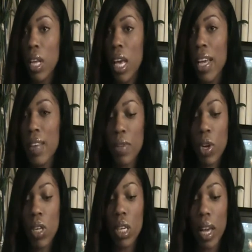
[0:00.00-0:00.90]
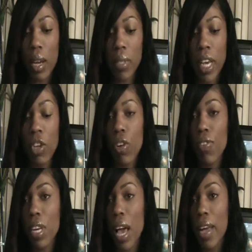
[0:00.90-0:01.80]
And even though it looks like I'm taking off a
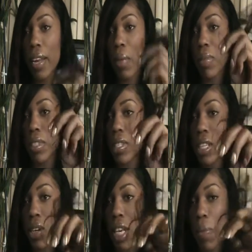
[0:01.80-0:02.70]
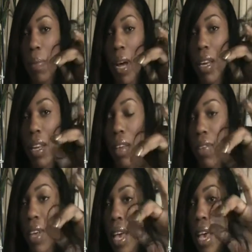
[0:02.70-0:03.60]
lot, I'm still keeping my
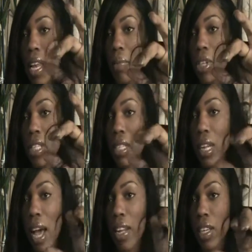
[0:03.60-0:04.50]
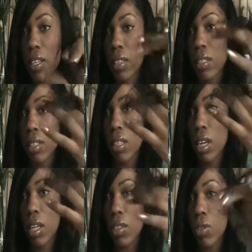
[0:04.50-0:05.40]
length, and I'm just sliding
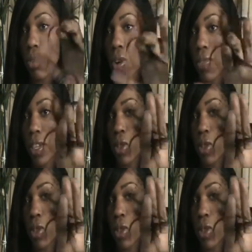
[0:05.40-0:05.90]
a little off. As you